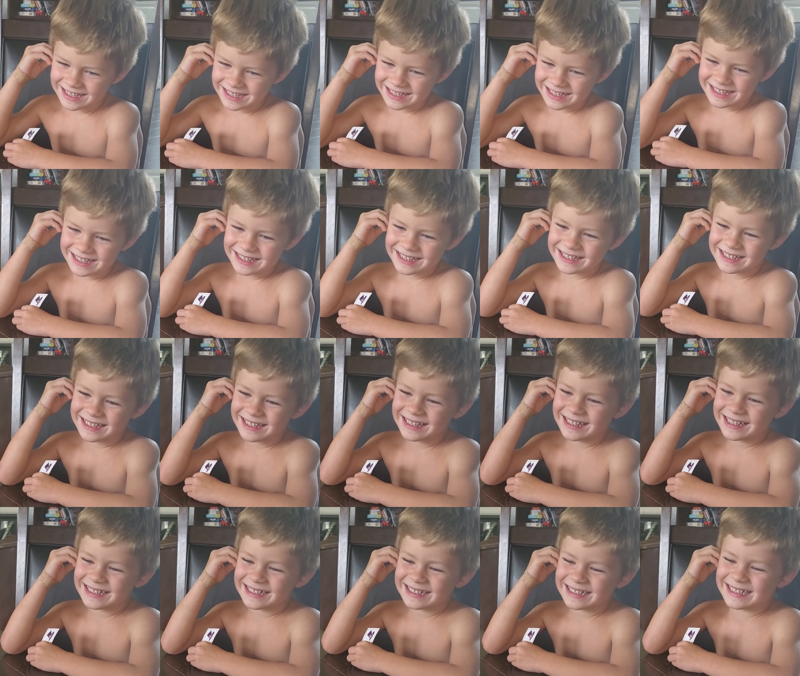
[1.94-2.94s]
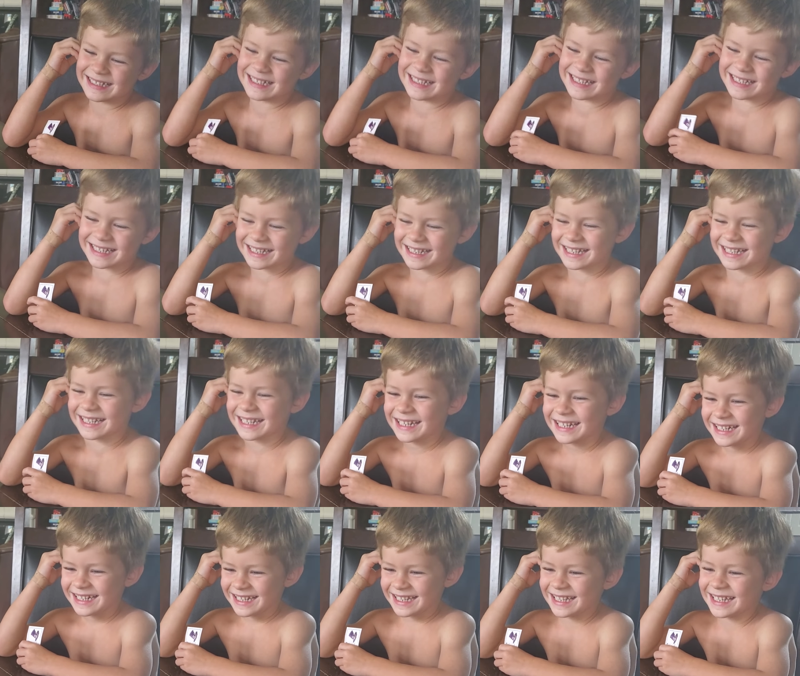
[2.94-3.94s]

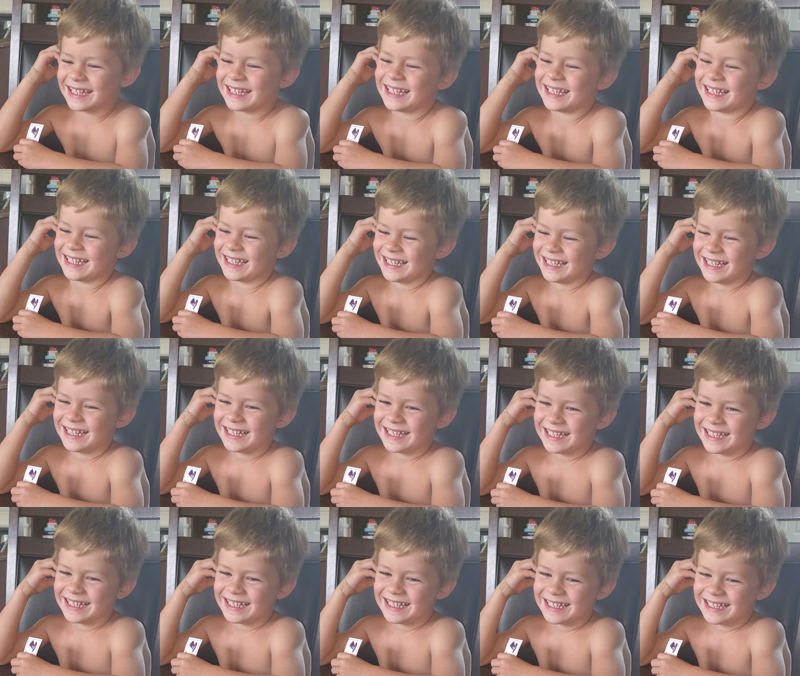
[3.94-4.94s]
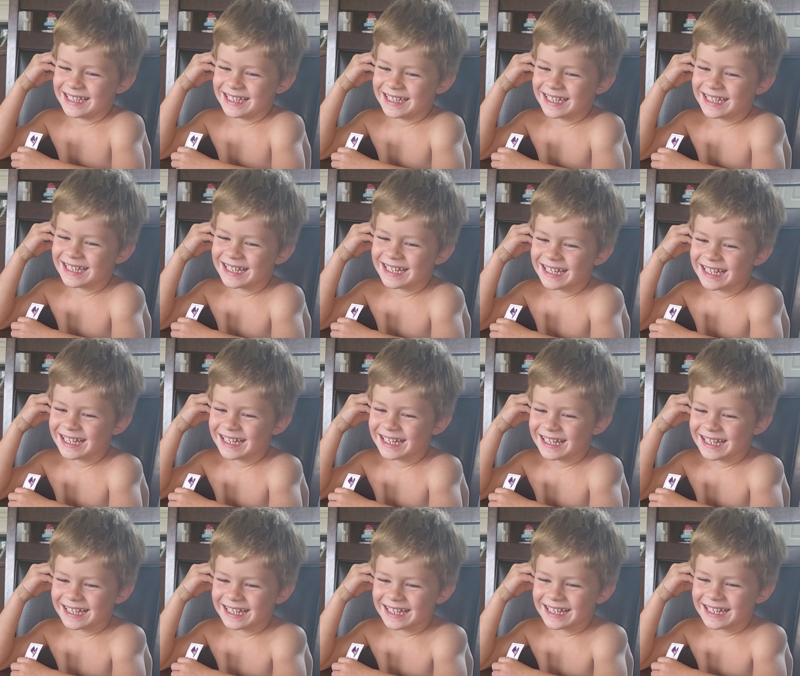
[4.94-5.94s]

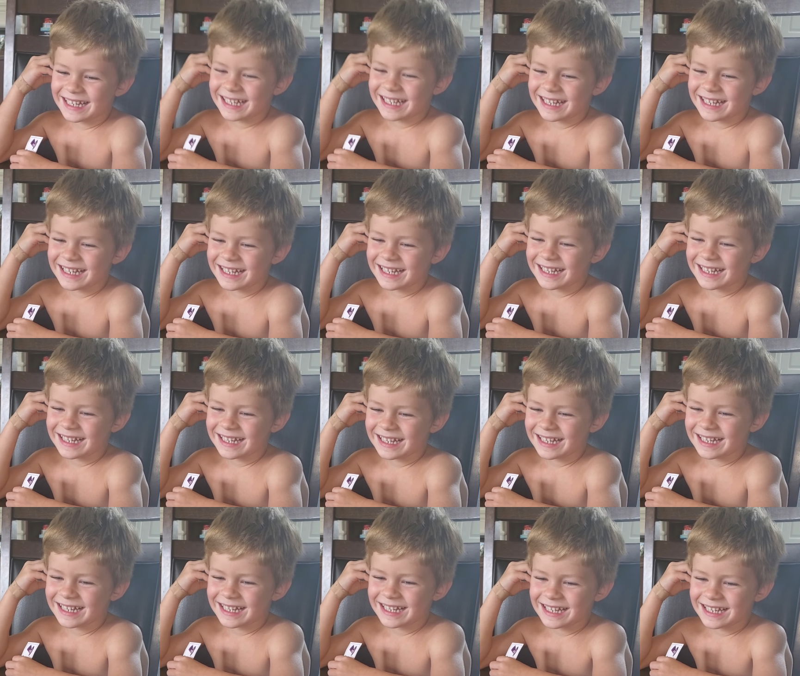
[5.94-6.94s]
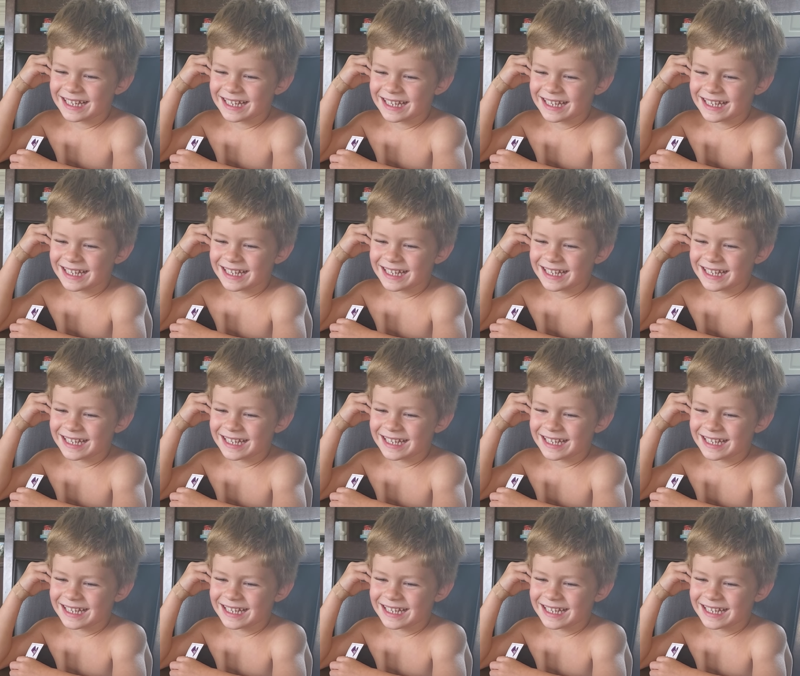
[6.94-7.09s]
No one is speaking in this clip.